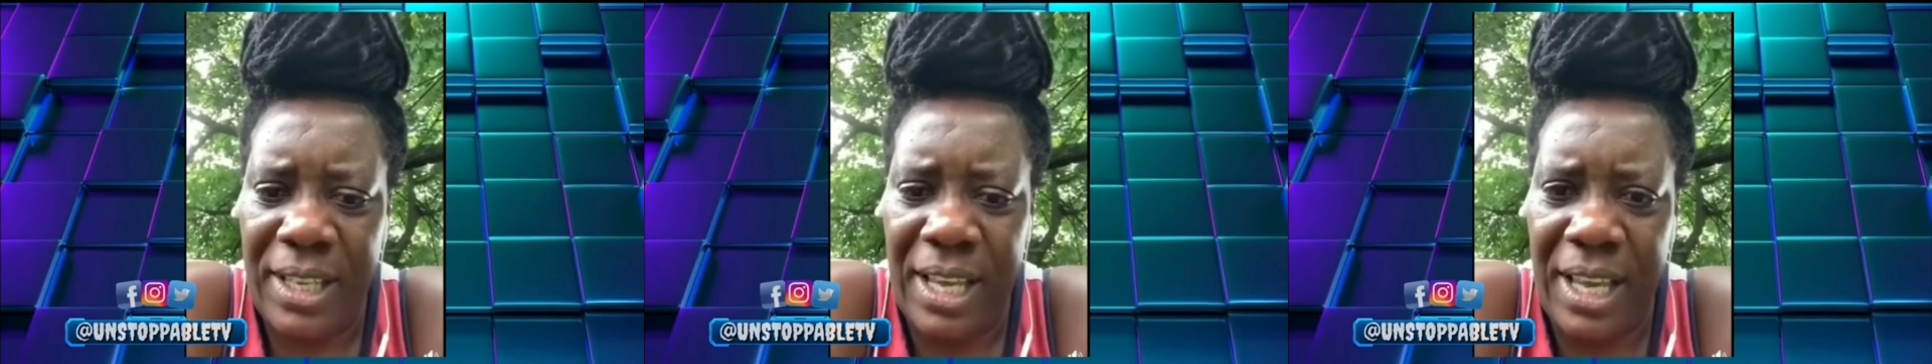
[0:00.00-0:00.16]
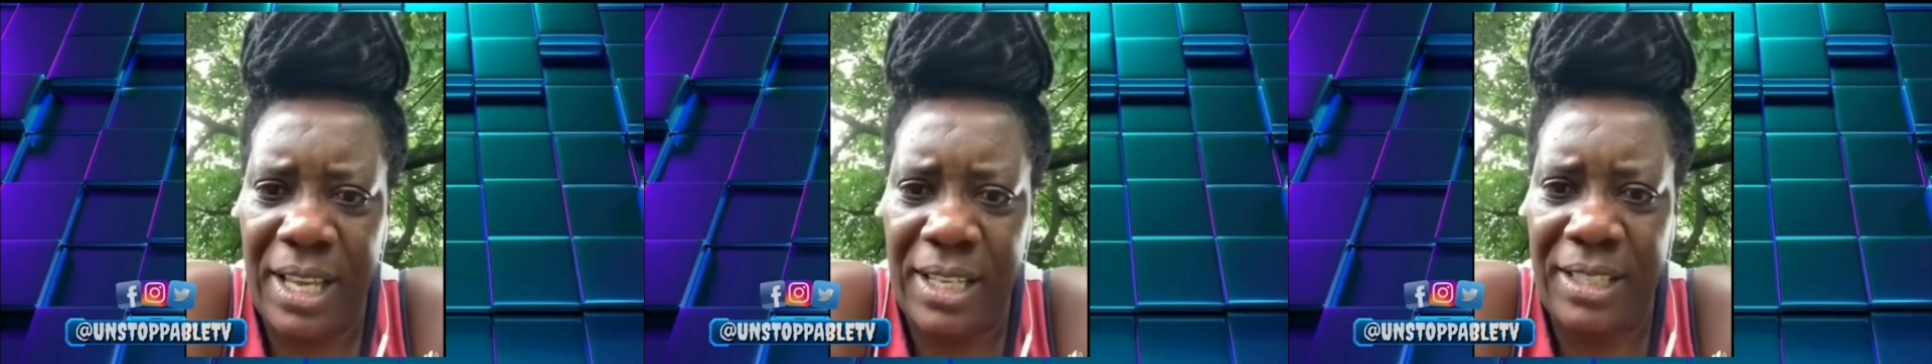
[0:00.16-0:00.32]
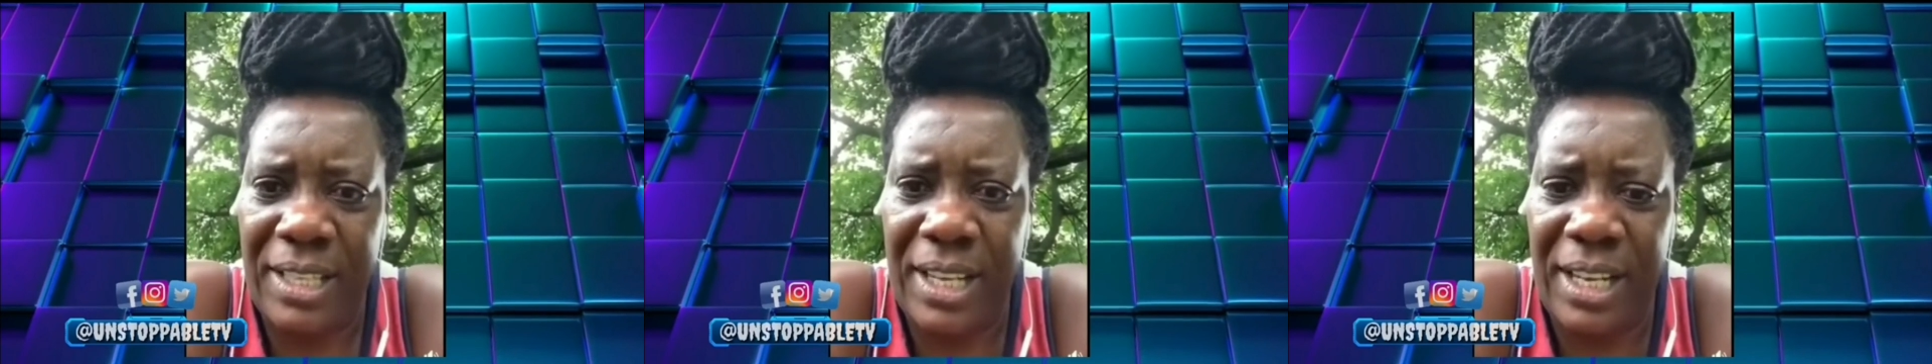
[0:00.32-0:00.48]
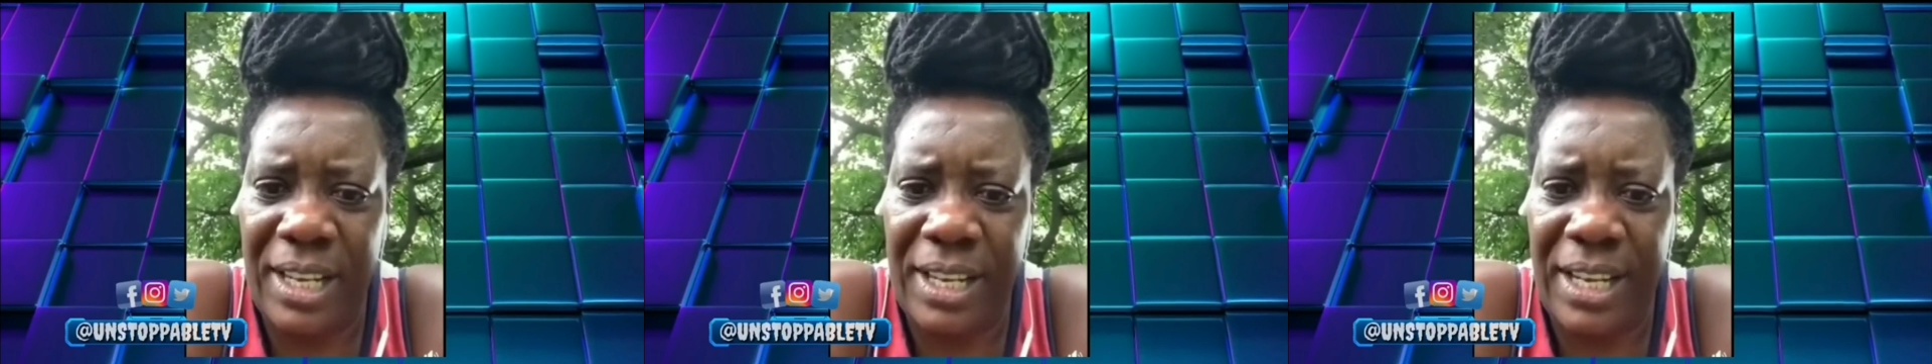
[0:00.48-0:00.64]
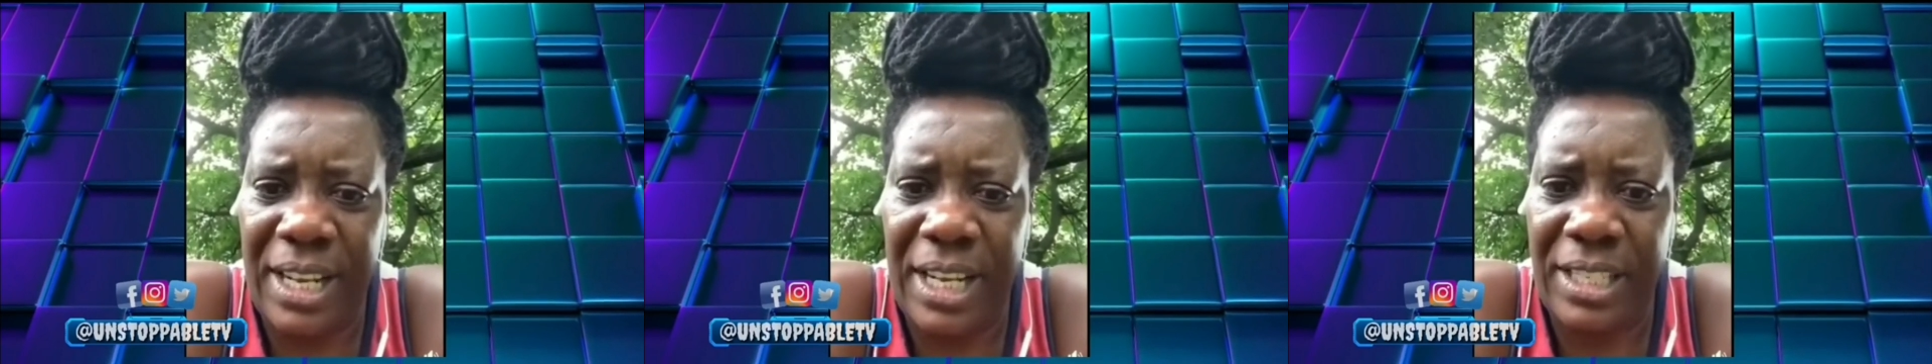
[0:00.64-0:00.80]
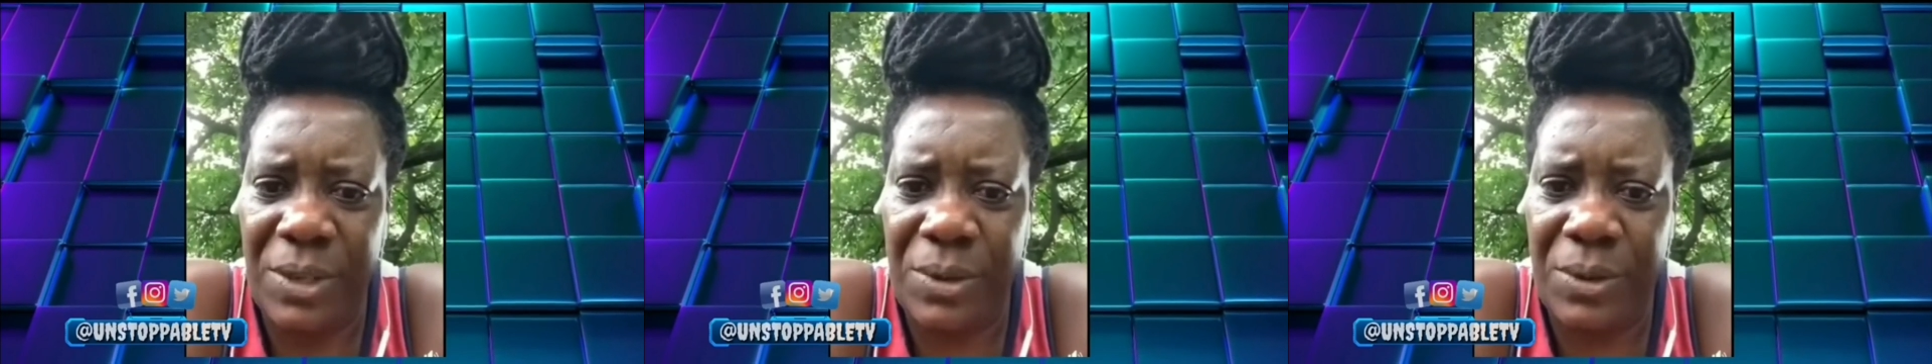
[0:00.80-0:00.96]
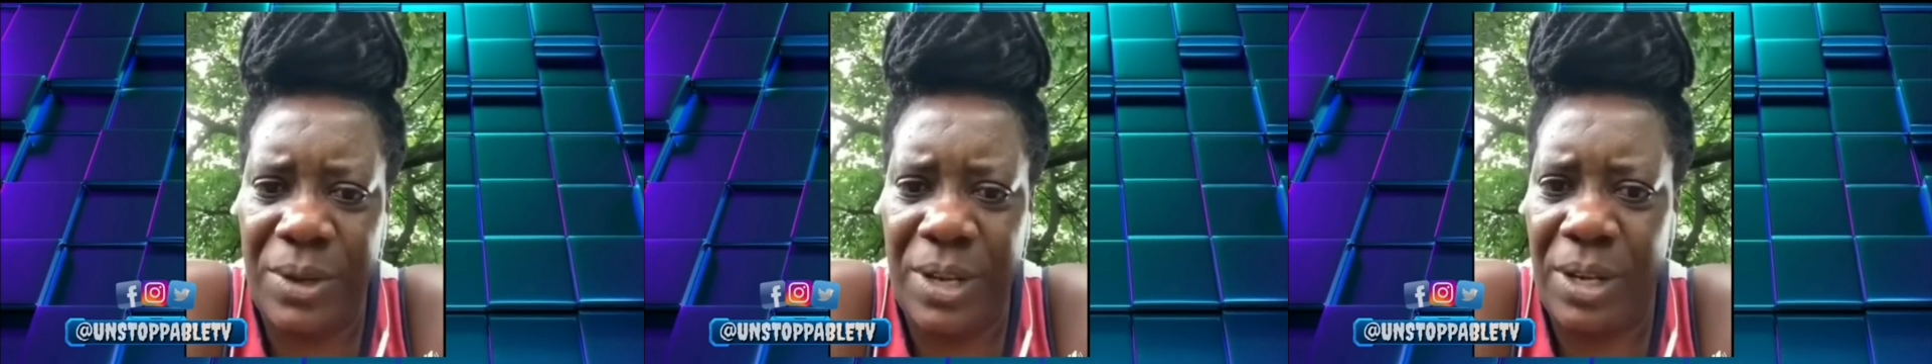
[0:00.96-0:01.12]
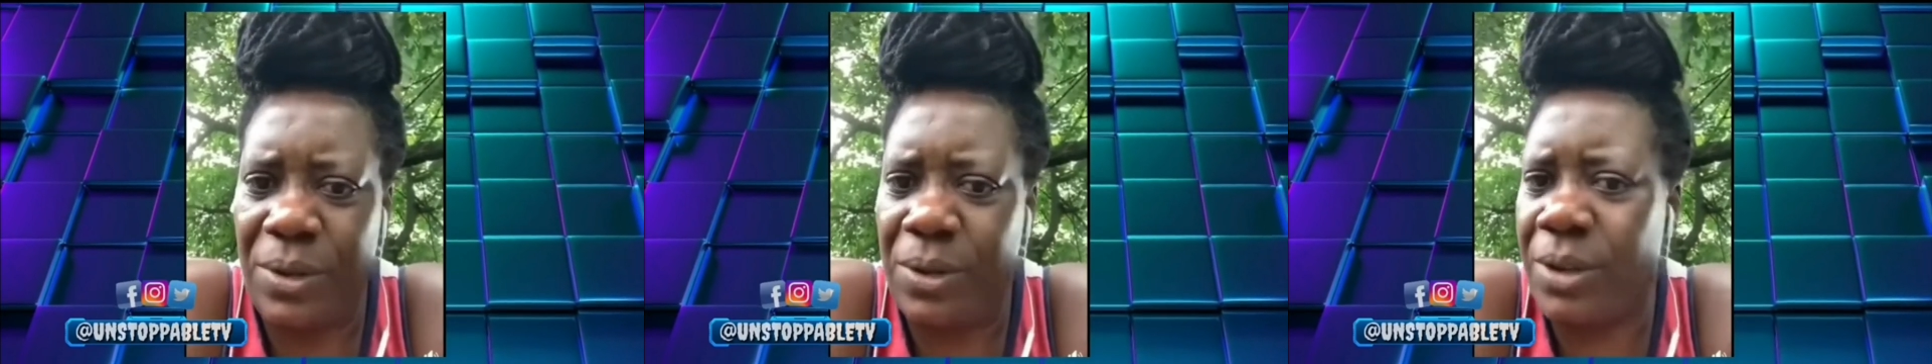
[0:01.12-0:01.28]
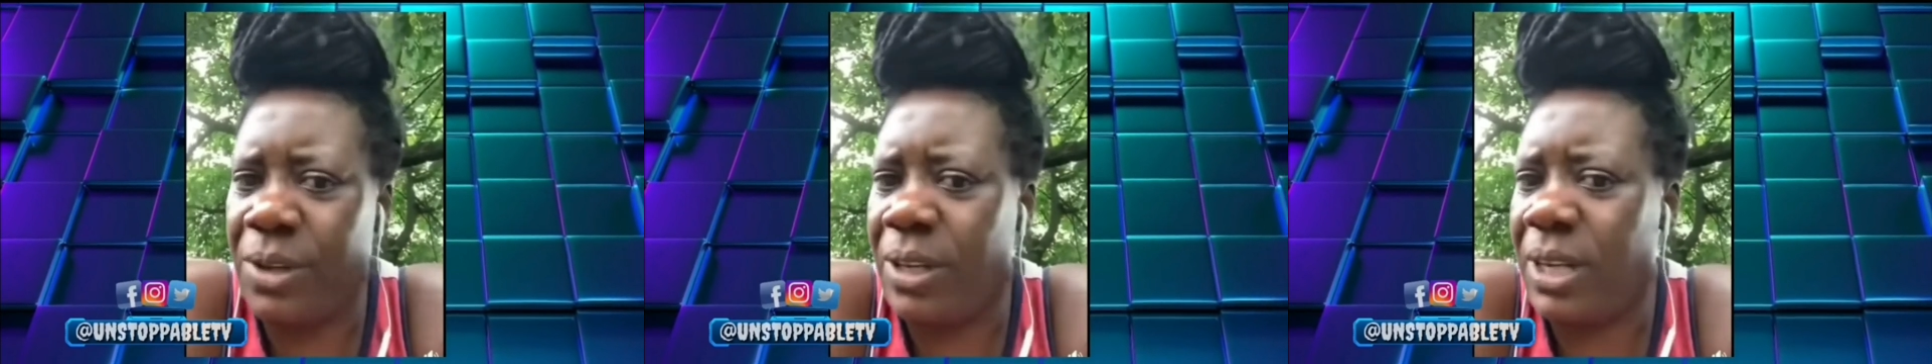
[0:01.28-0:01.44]
and tell you that you could have
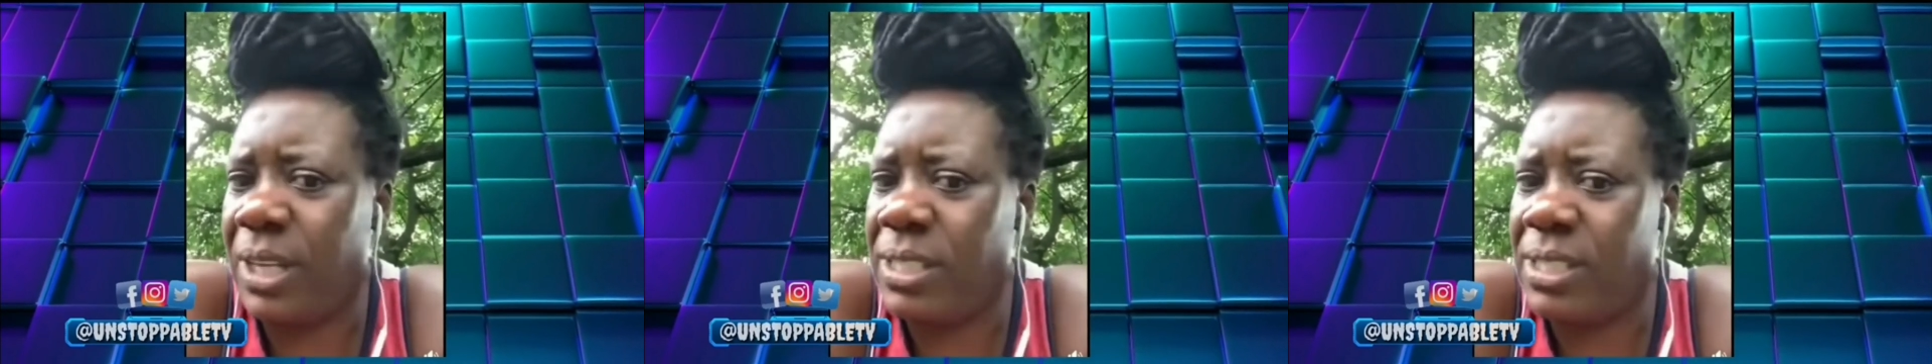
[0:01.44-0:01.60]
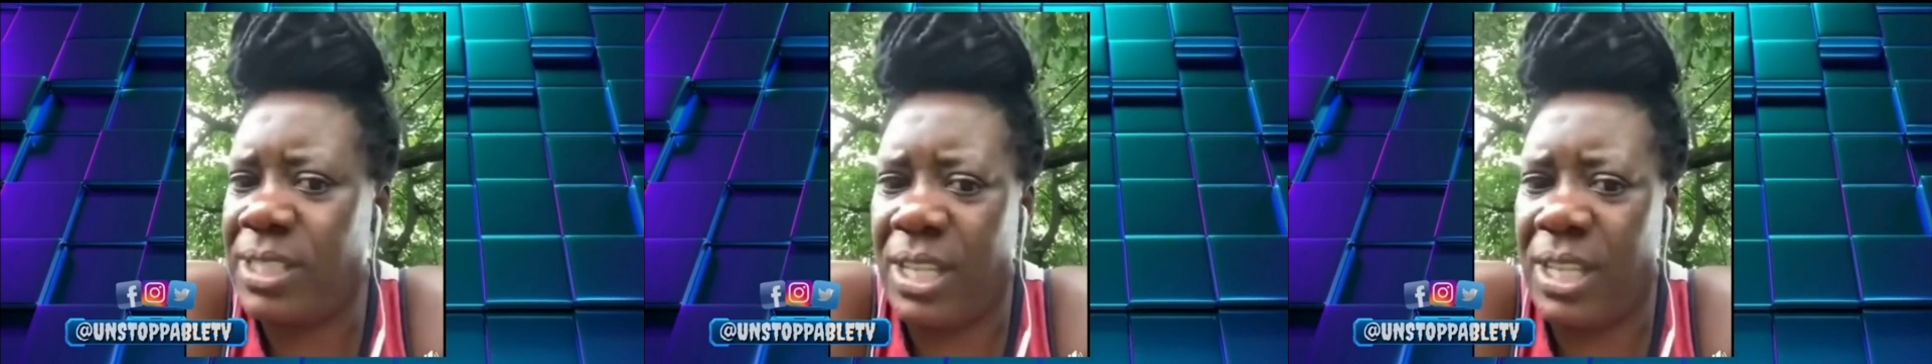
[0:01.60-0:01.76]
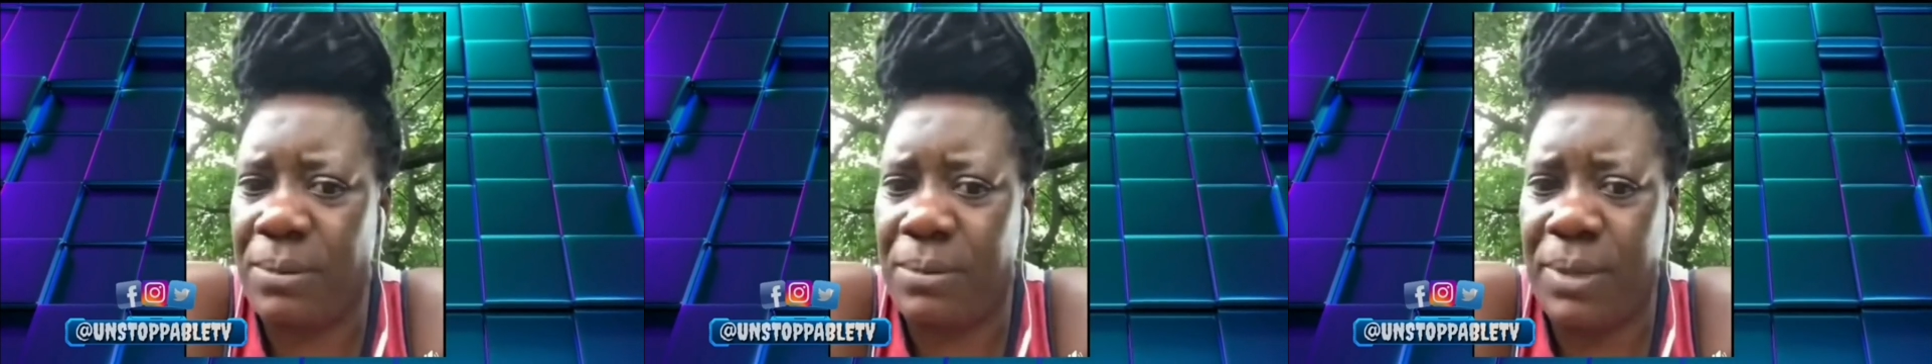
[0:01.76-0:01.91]
gone down and St.